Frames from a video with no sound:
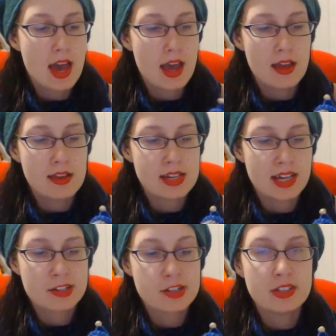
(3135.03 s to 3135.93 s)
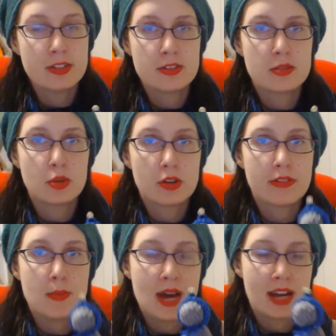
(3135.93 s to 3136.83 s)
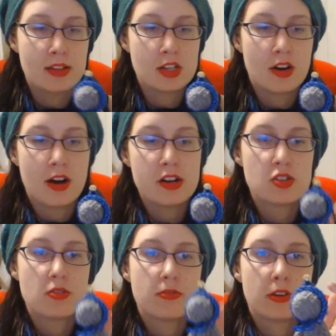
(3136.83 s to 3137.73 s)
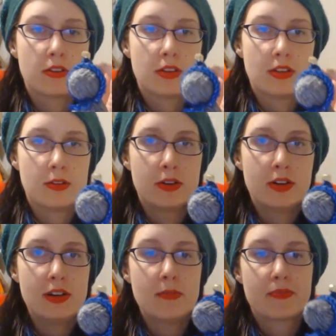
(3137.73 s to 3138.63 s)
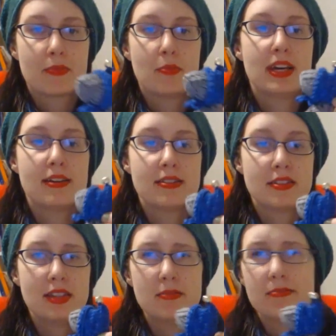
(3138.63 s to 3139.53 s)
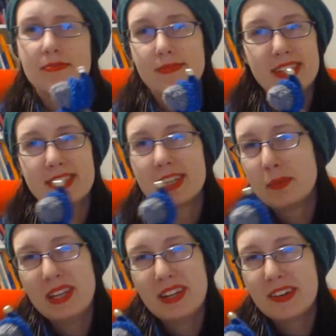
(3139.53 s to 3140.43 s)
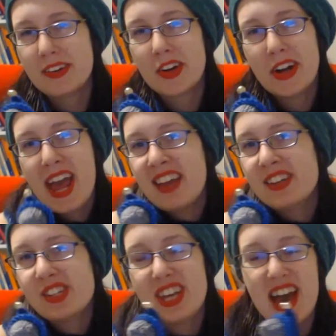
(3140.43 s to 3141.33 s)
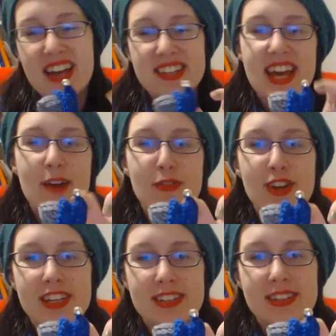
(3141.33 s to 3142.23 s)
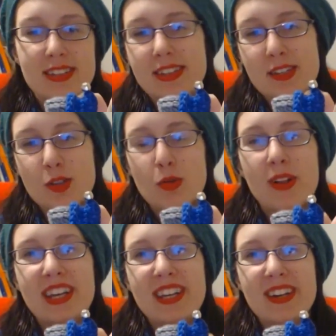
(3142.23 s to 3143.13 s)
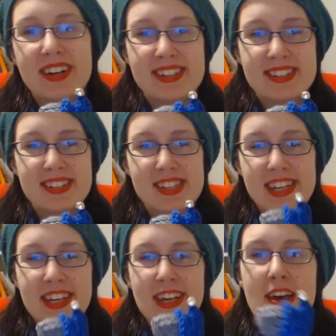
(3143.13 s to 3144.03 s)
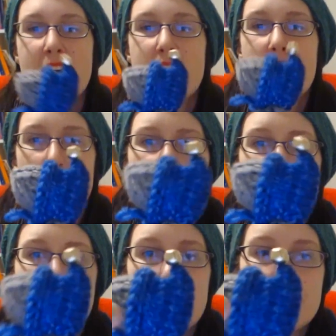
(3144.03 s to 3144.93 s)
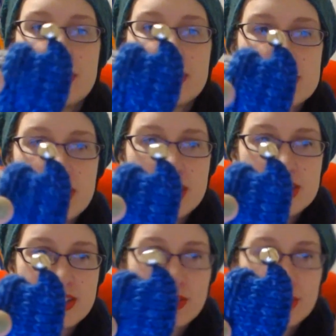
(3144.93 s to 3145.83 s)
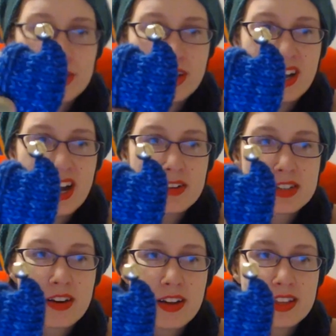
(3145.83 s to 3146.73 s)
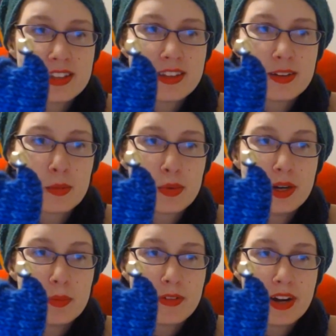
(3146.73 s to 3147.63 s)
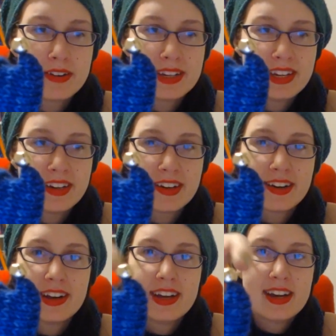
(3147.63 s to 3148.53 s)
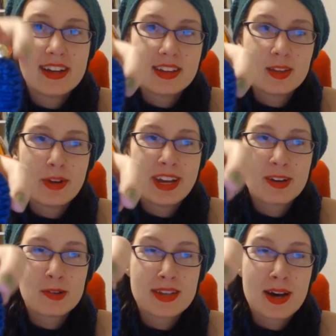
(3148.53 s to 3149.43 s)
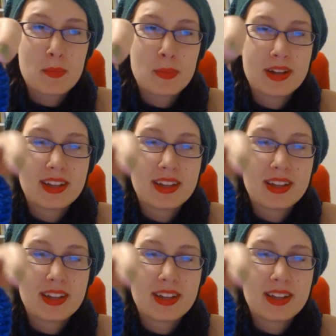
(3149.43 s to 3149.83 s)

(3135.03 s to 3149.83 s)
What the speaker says: And I actually used more of the Madeline Tosh for the little hood because it's going to be on her head. She has to have a nice quality yarn, doesn't she? But I love the construction of the hood, how it's got this little brim around here and the way it goes up.